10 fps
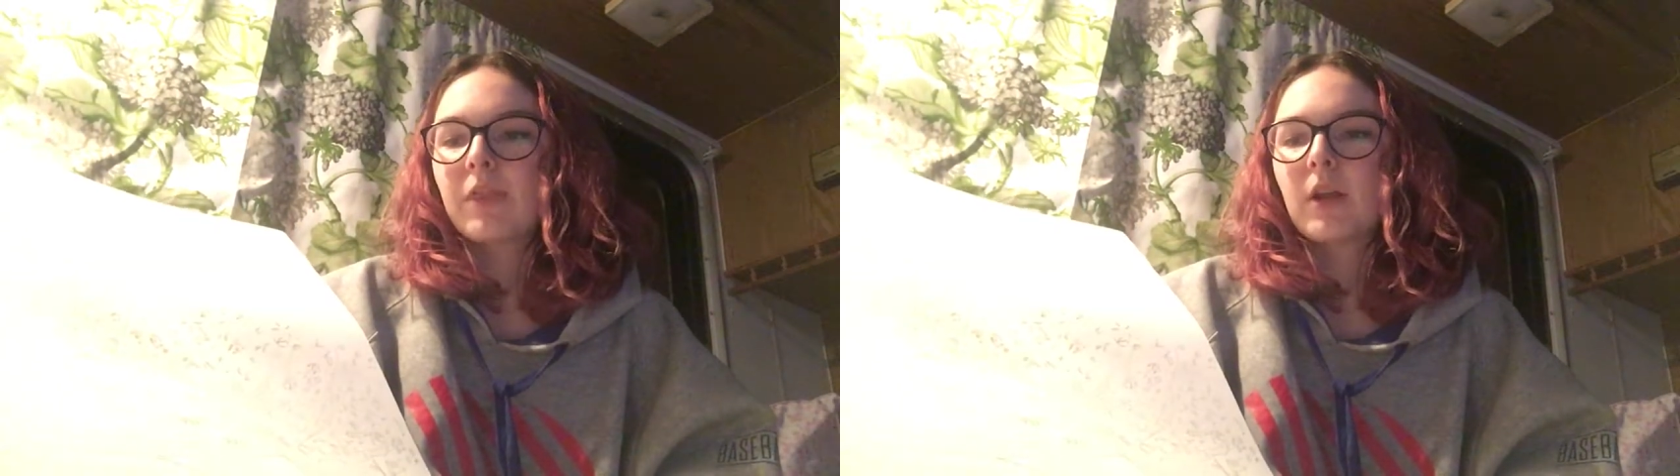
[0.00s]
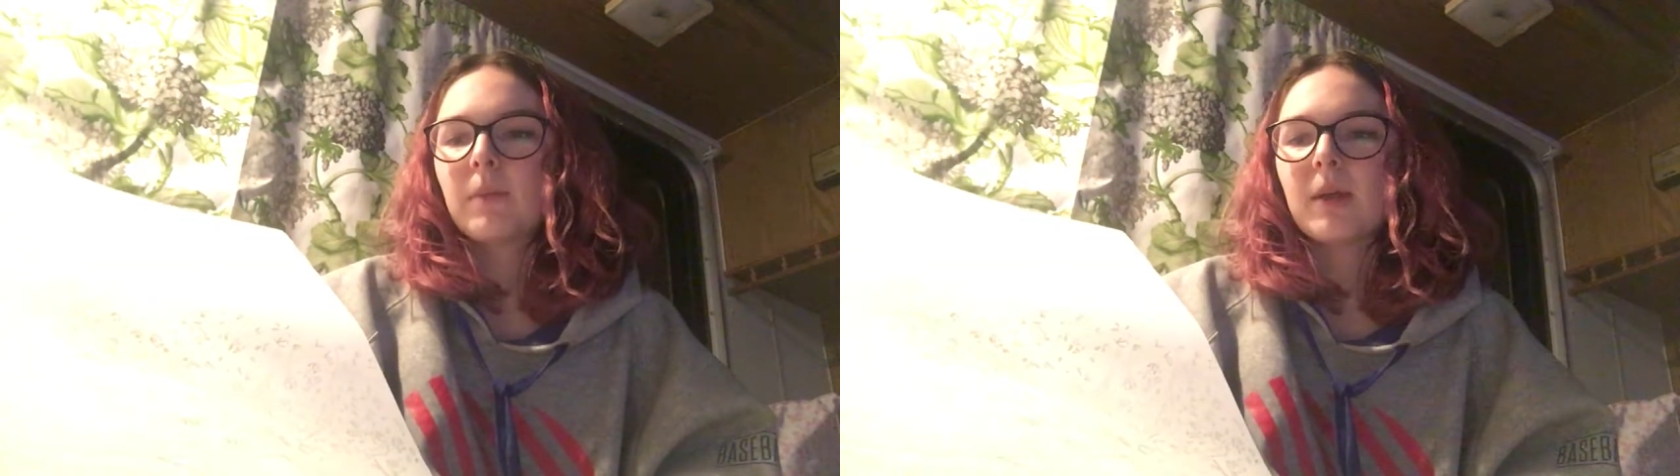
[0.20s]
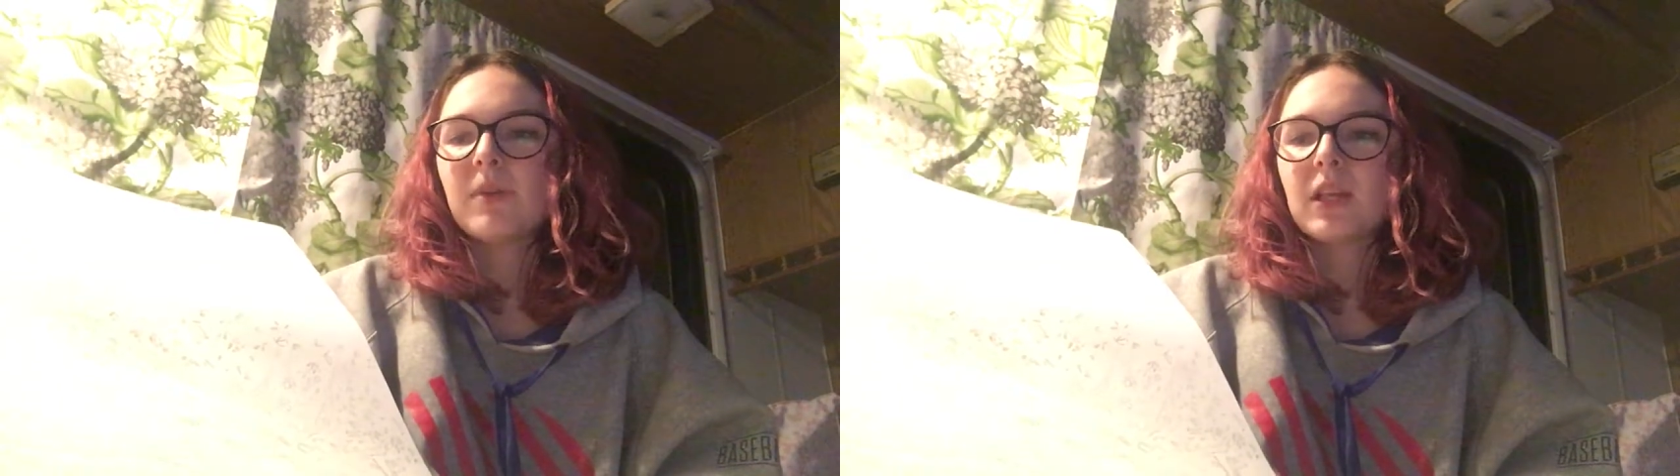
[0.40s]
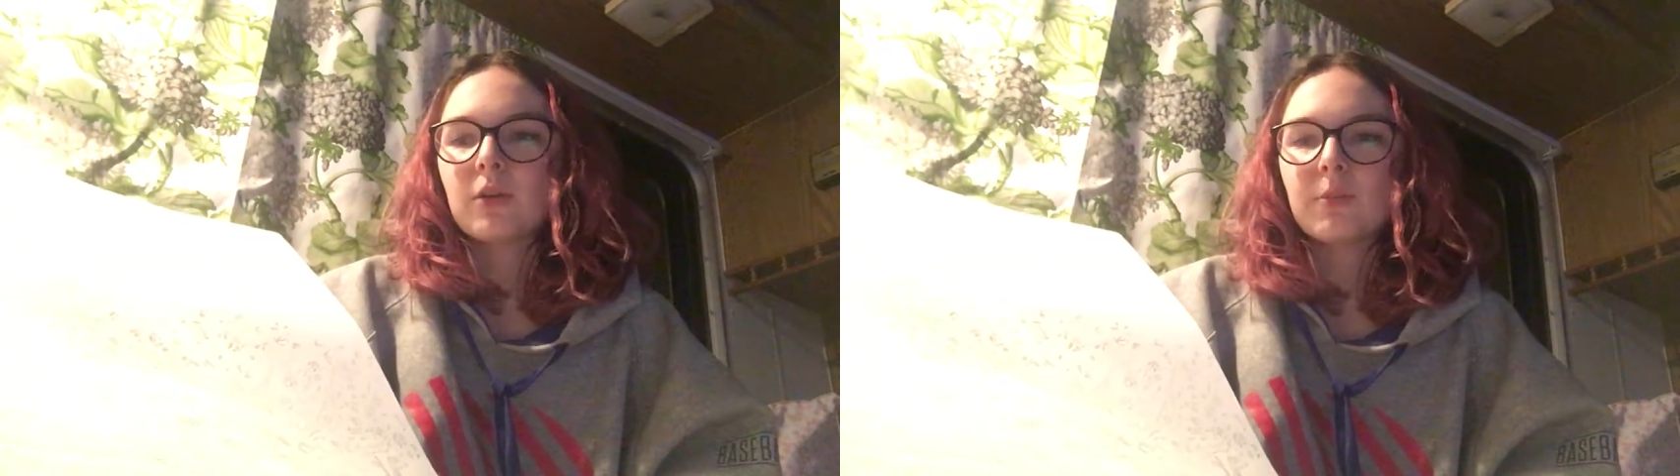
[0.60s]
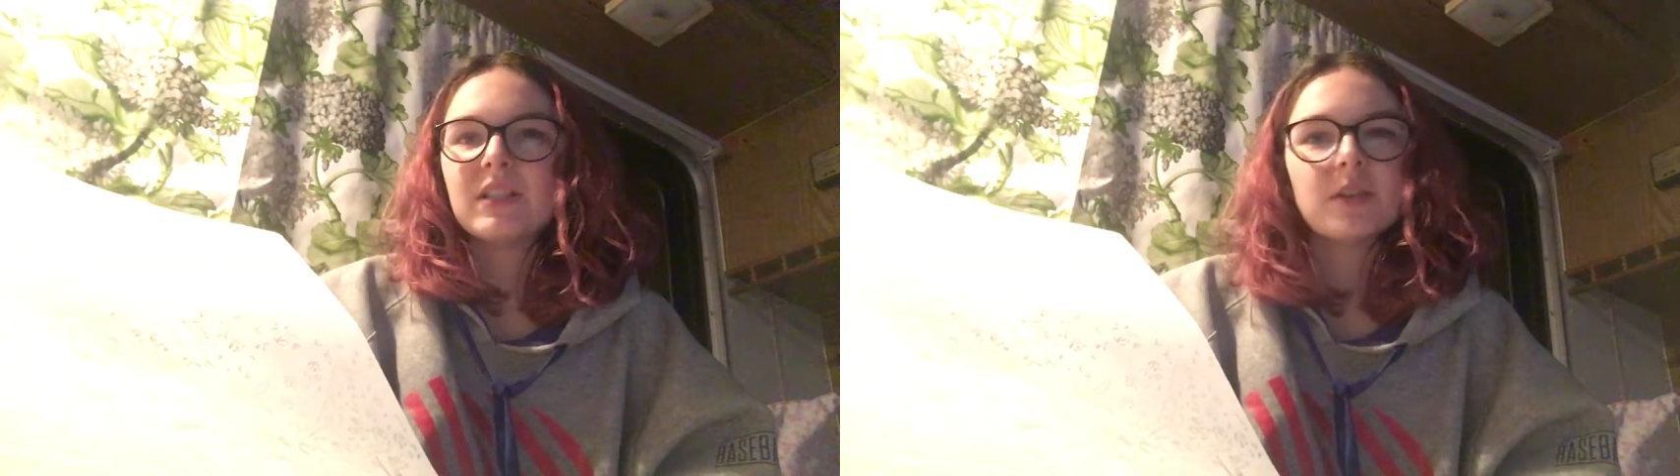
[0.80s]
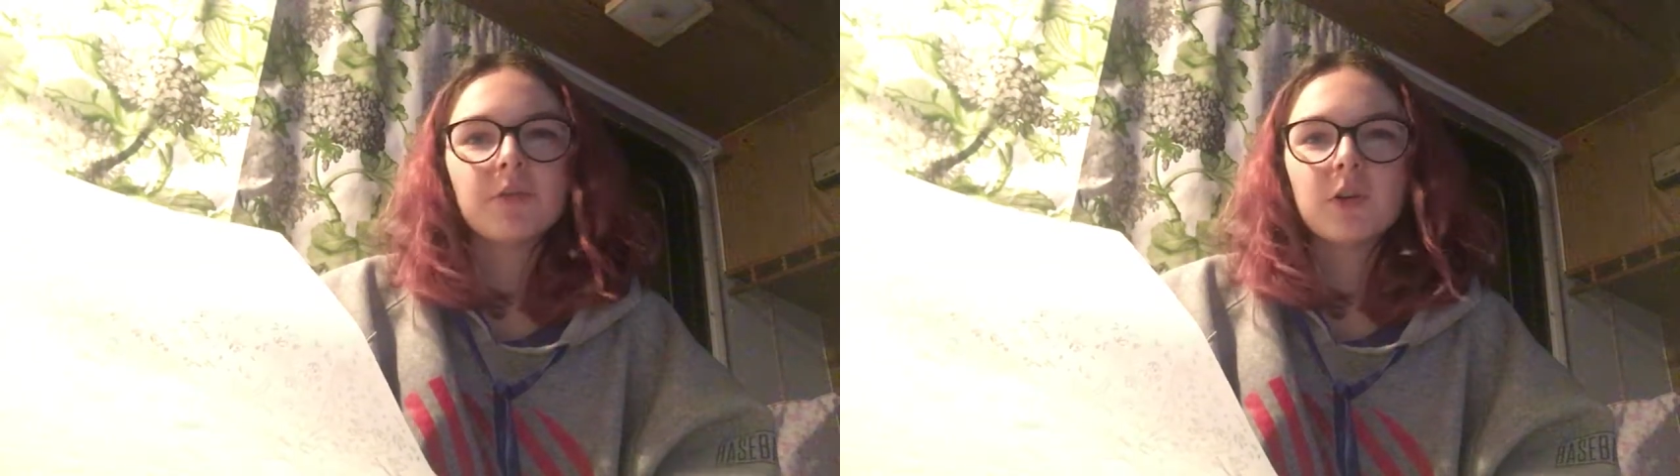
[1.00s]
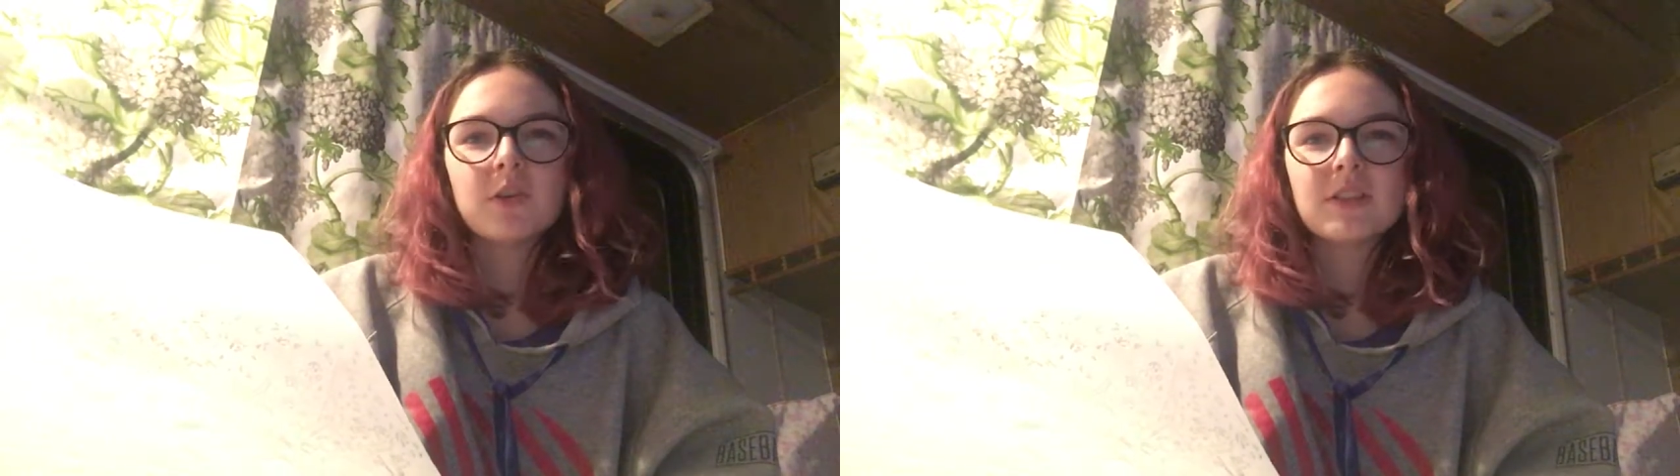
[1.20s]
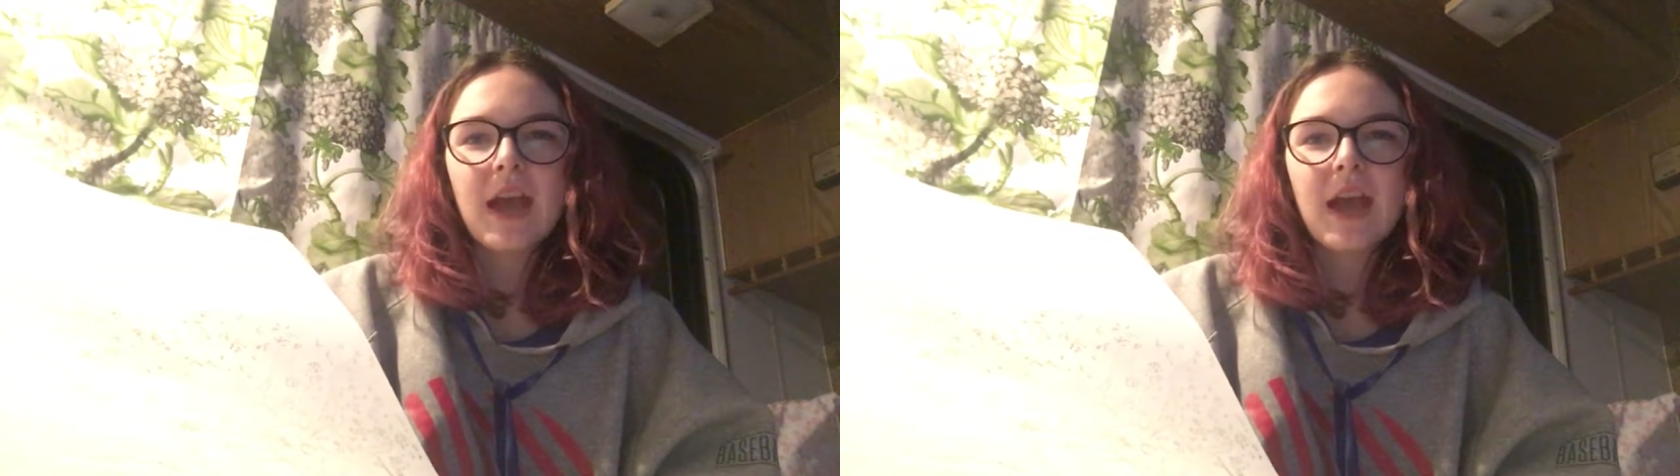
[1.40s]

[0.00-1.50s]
thought it might be a little bit difficult